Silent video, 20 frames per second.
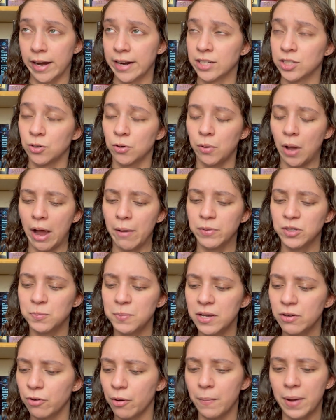and so I was
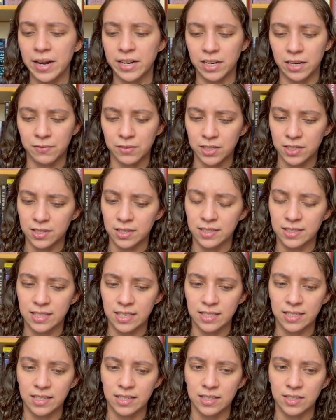being reminded of this, because
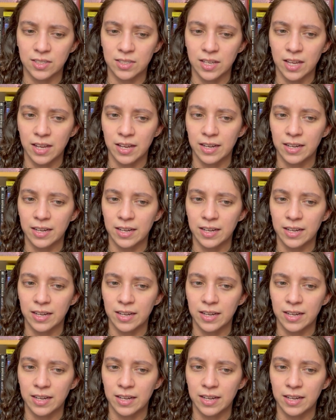this is